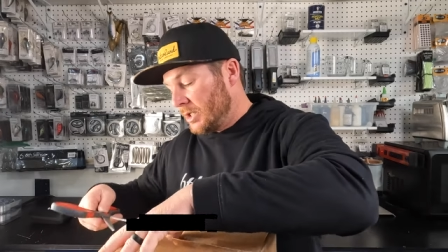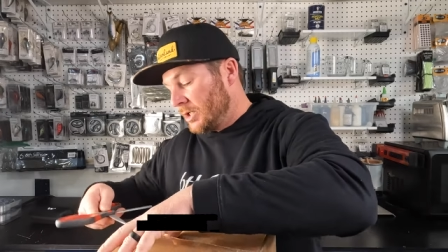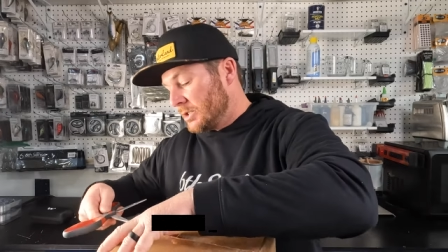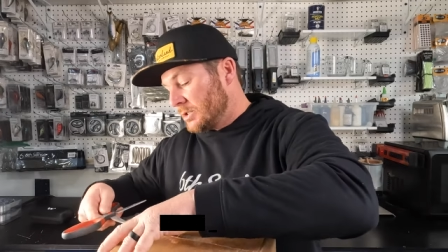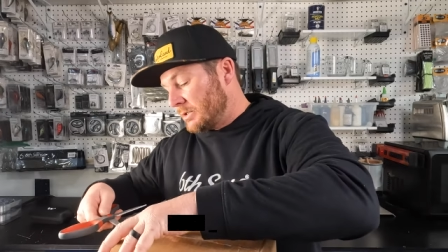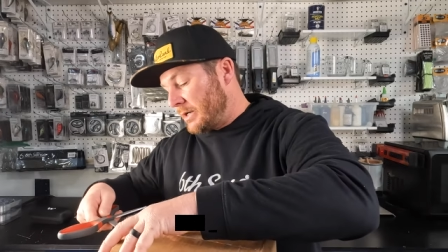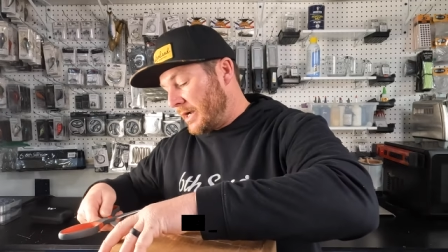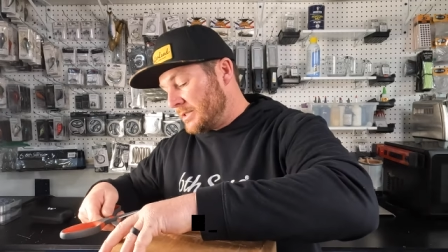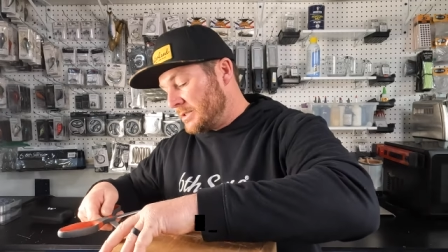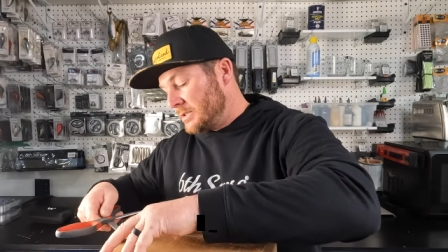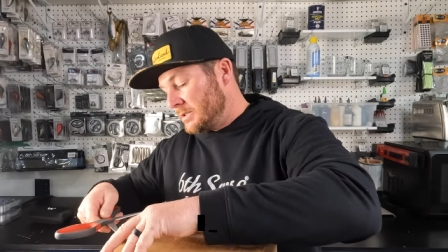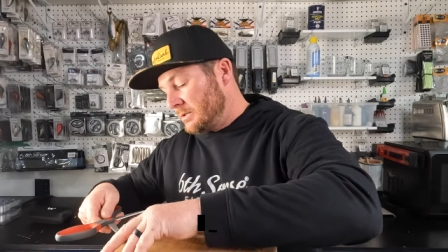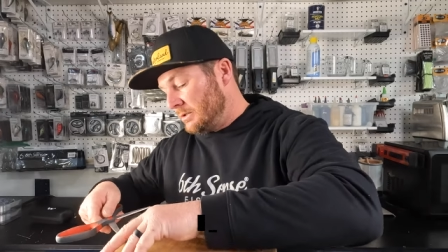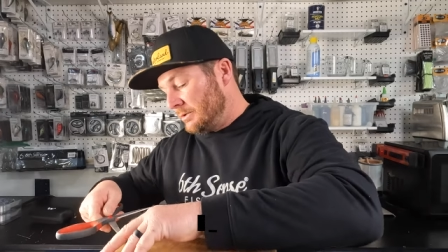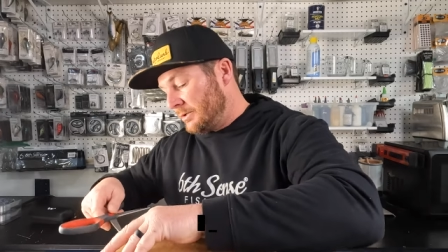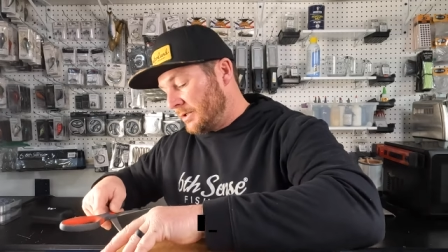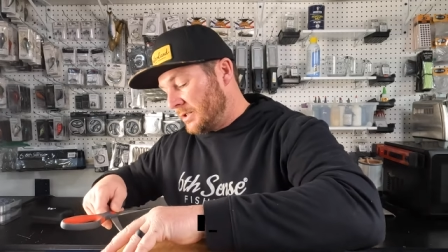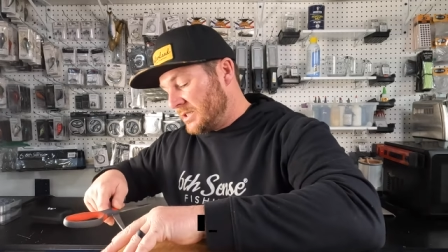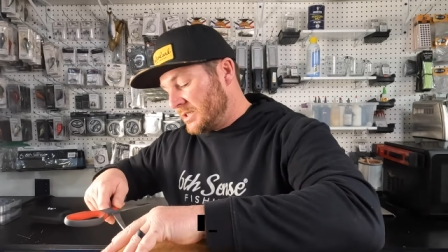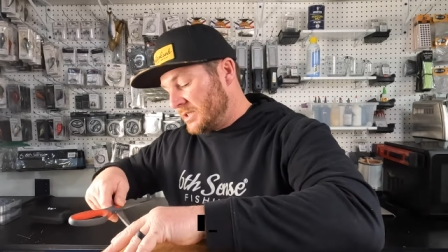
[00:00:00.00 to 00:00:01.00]
So as
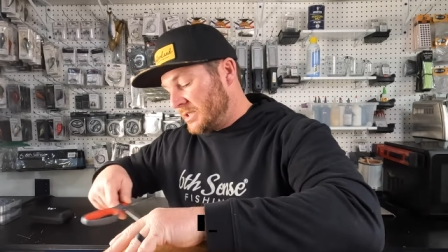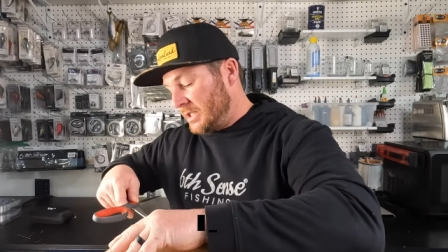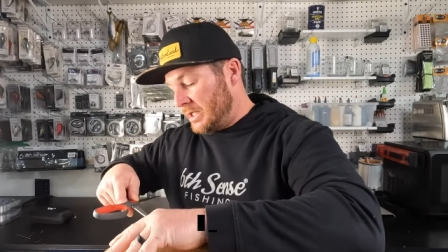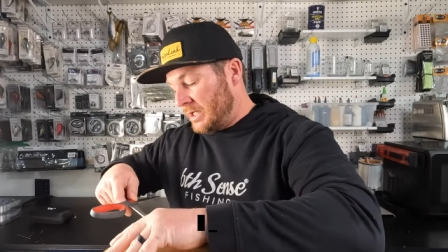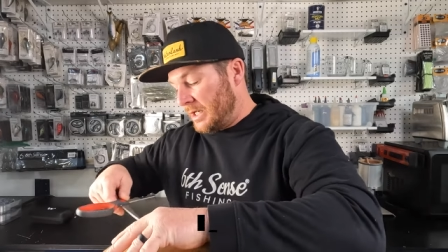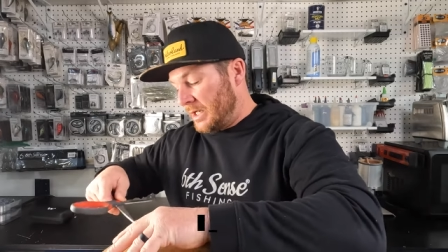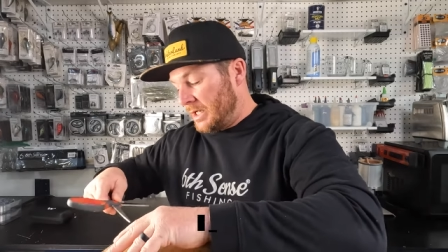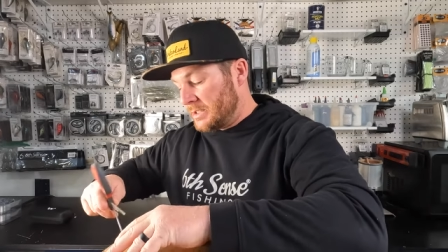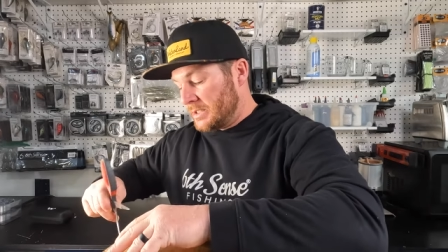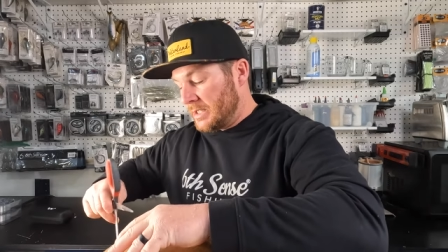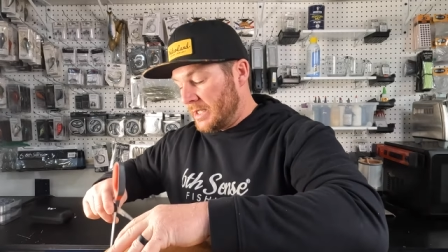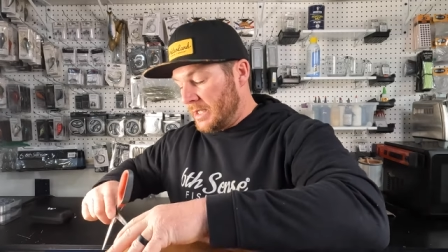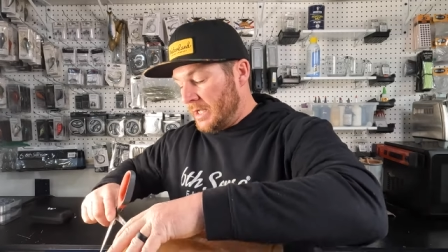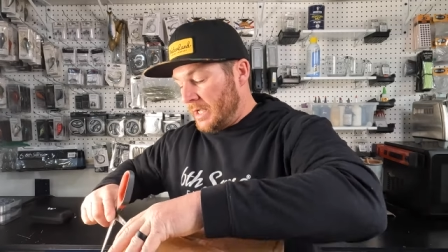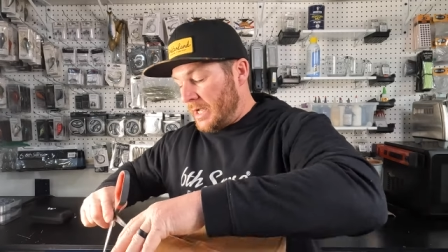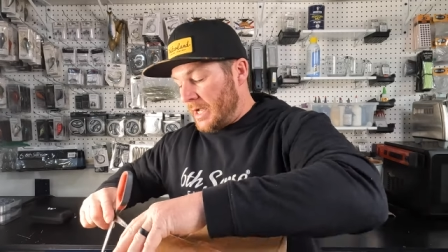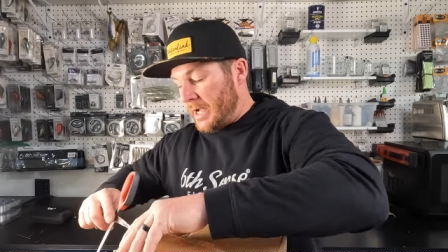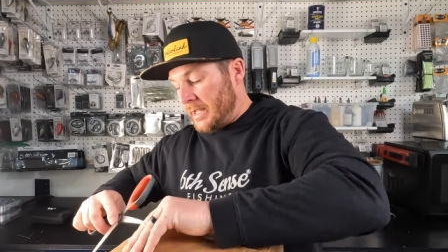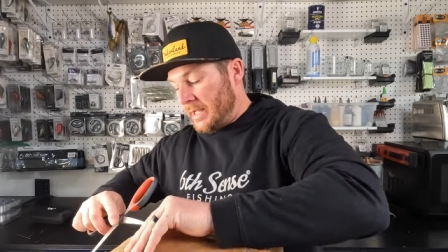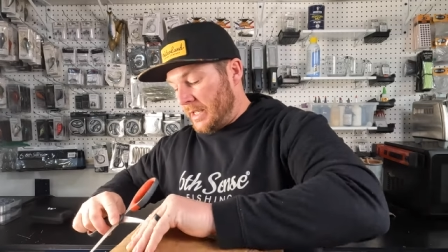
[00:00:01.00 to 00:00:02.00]
you can see, guys,
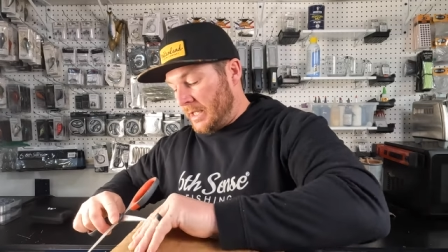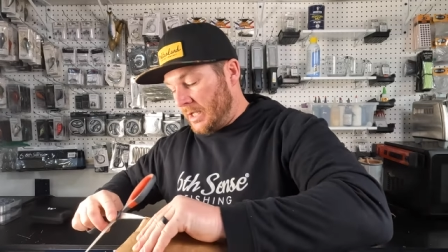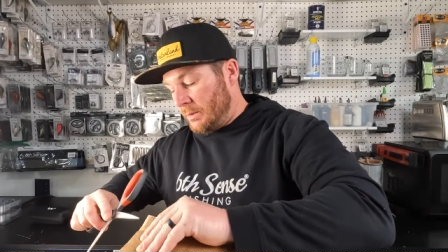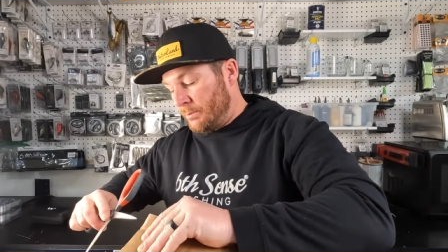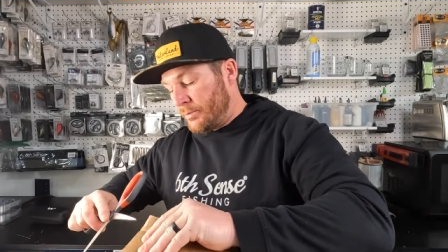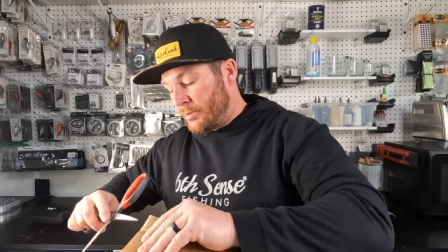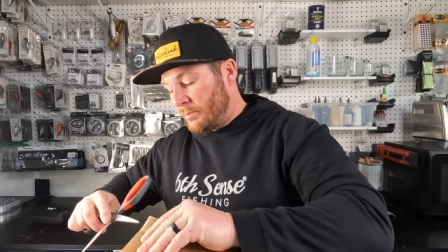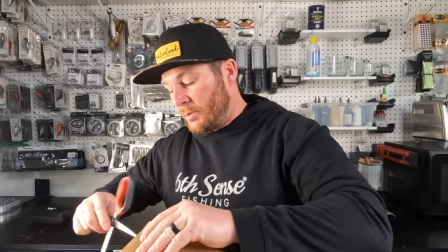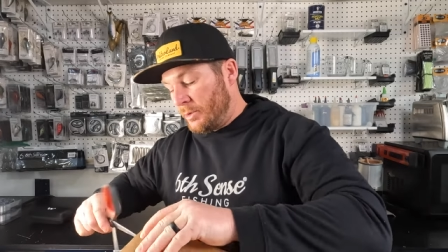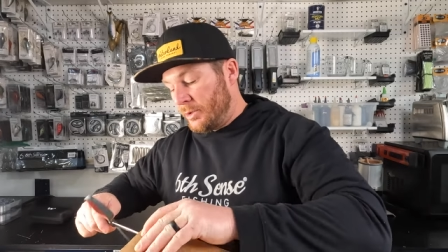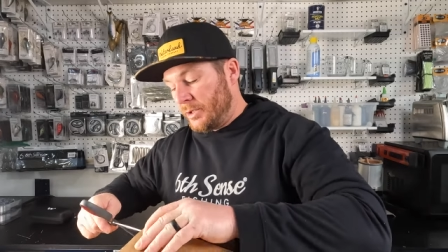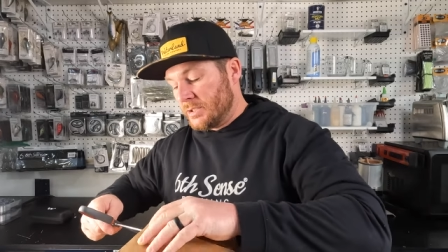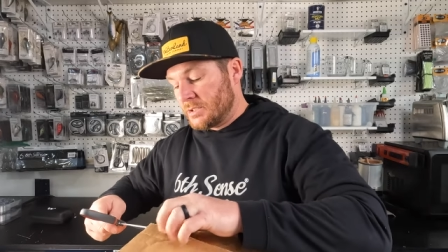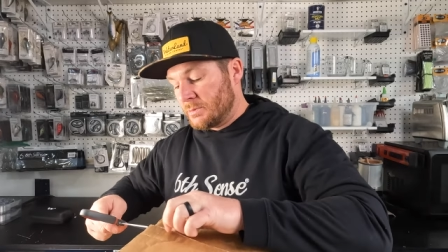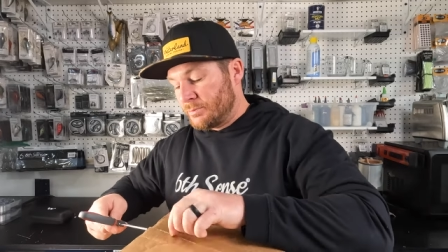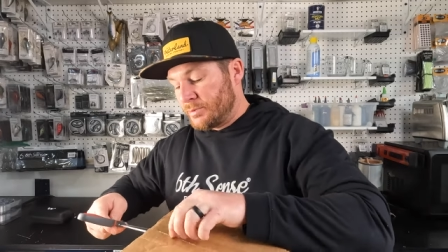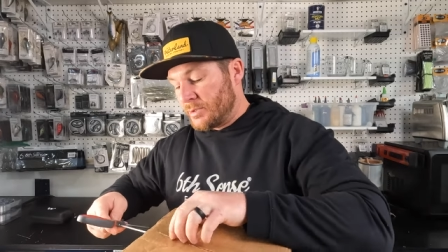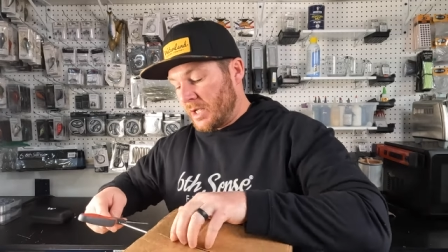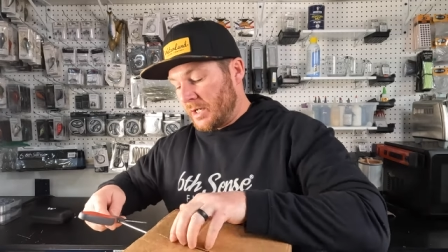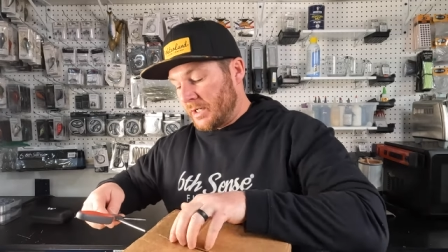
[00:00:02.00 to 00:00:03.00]
I am promoting
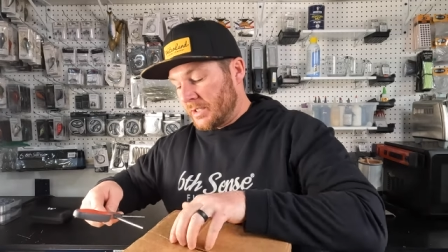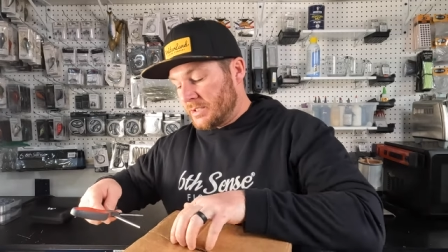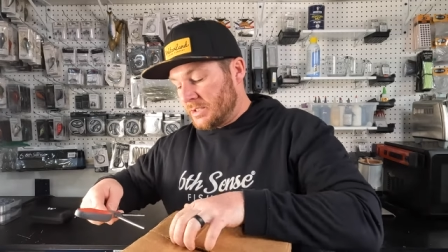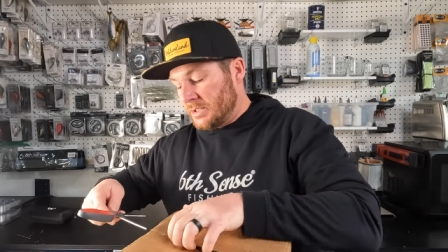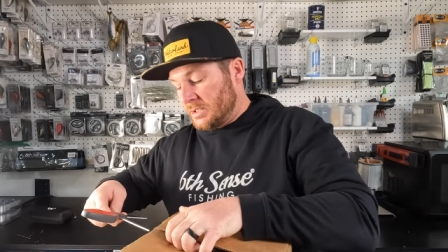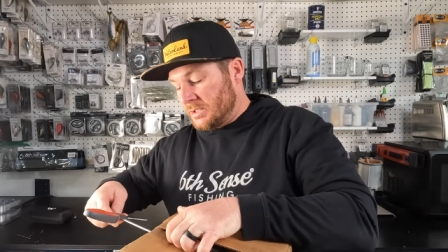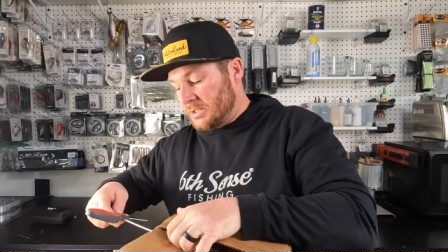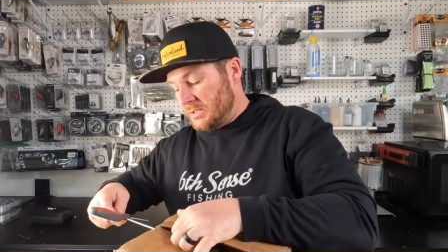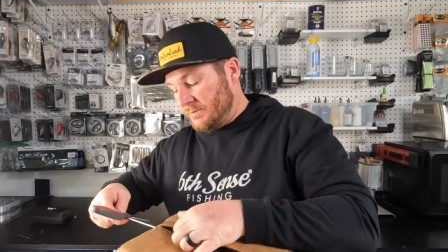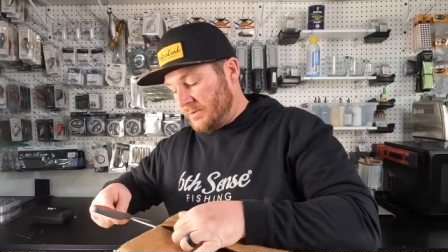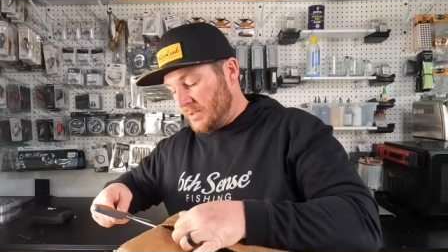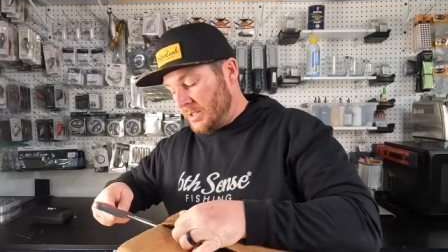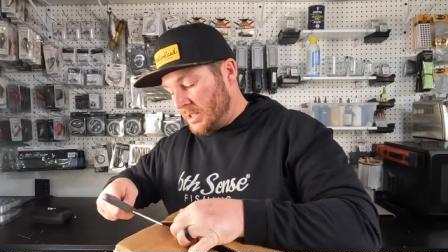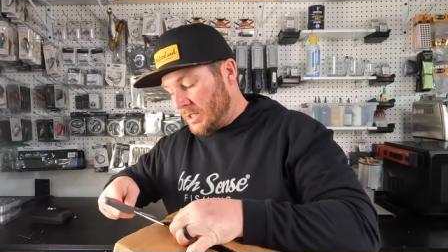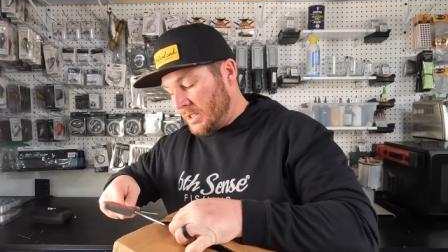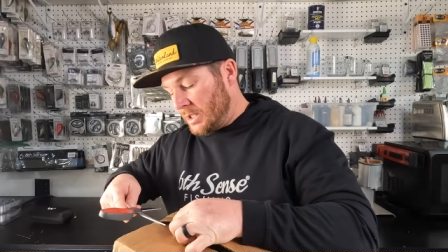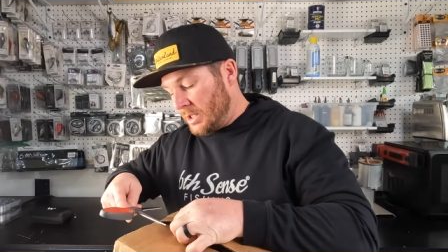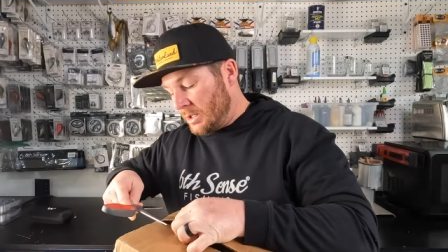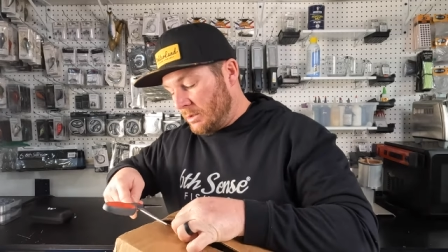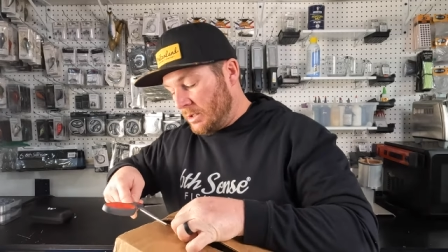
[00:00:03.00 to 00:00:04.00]
some products in this
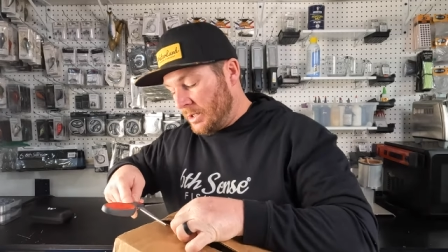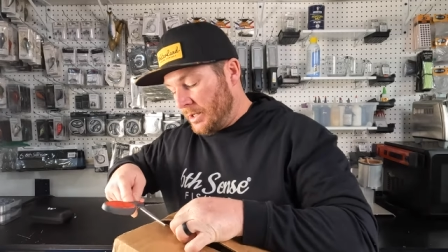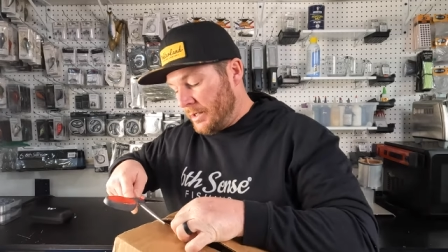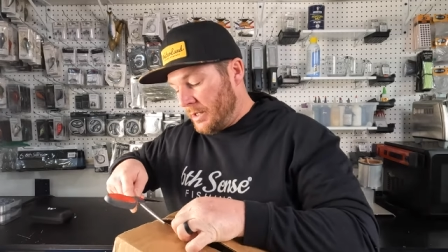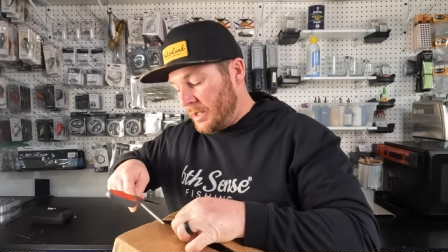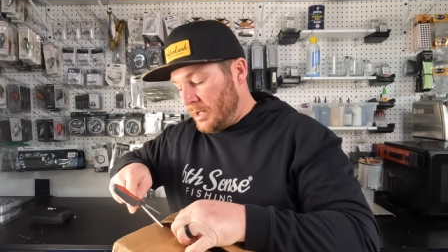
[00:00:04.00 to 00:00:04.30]
video.